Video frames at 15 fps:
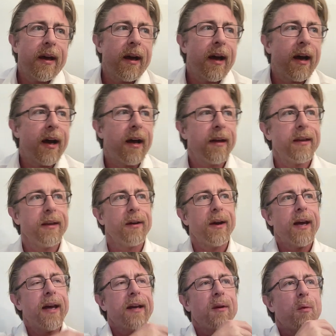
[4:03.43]
uh, you know,
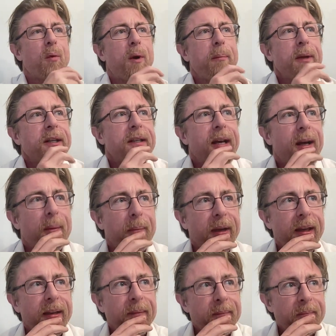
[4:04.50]
I had a woman tell
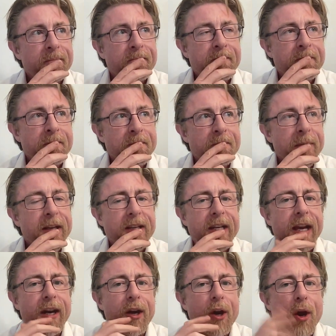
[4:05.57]
me
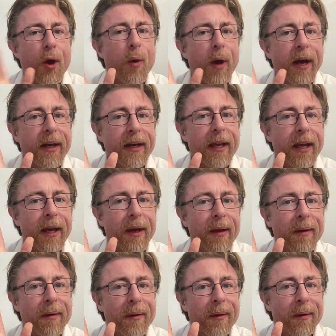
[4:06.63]
she had no
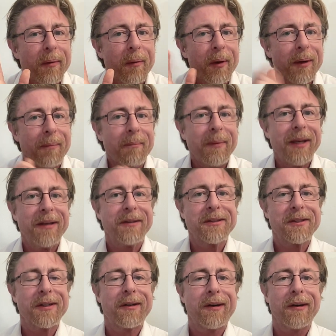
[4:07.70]
idea what
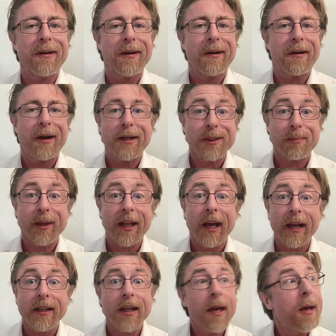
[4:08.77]
meals her, her husband
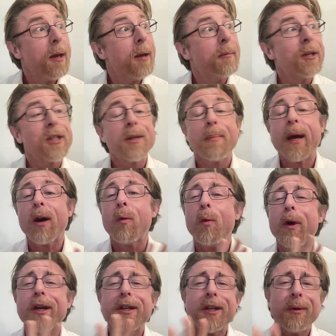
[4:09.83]
liked because no matter
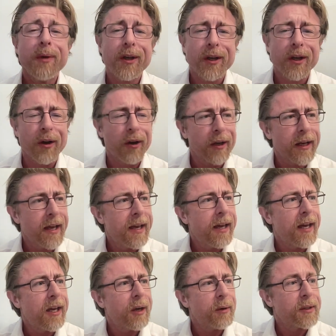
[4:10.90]
what she would cook,
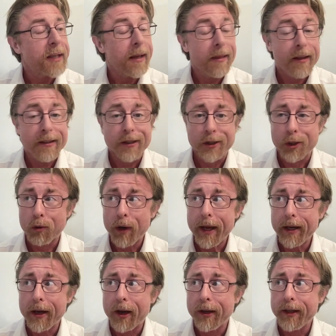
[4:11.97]
he'd always say, This is
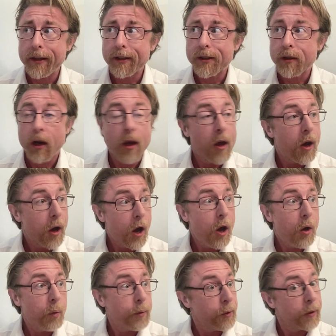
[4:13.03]
great, honey. This is great.
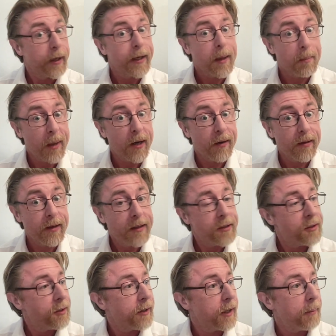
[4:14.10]
Oh, do you like it better than
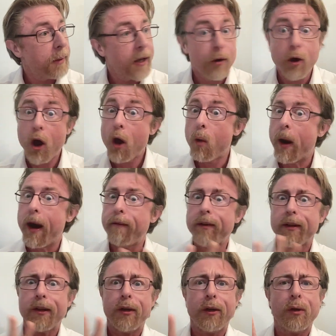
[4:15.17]
this? Do you like it better? No,
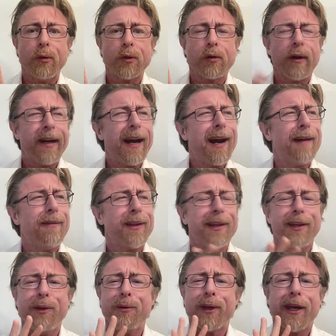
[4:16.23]
everything you do is great.
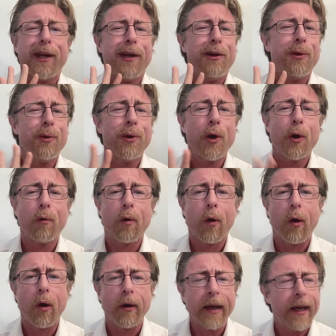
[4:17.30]
Everything. You can do no
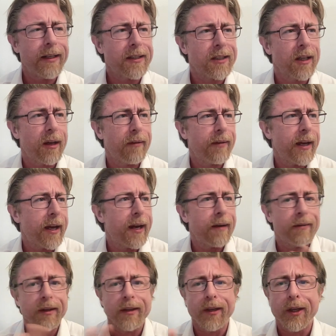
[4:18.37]
wrong. I just love
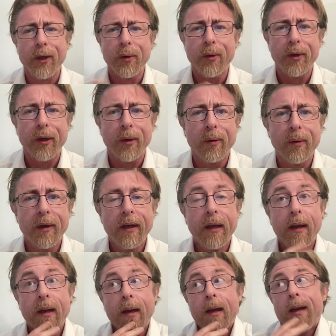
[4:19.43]
everything you do.
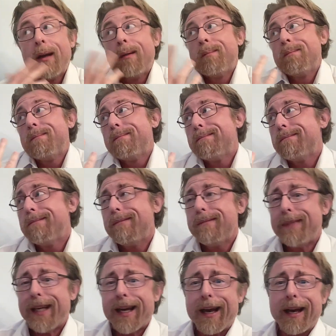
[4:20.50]

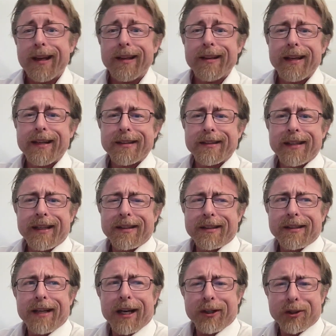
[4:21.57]
Yeah, that's
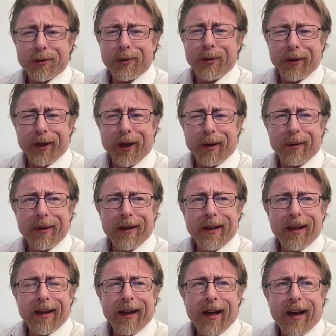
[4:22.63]
that's not true though.
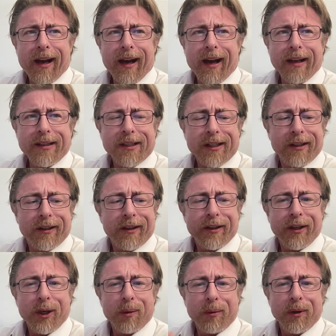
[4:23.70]
Uh, it's
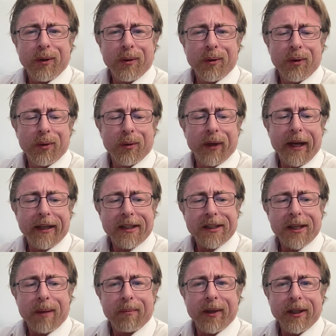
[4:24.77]
clearly you, you, you like
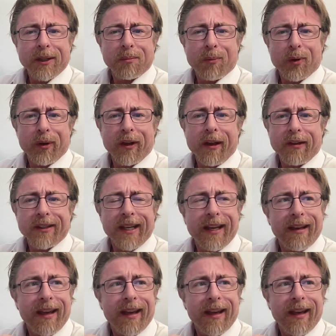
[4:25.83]
some things more than others.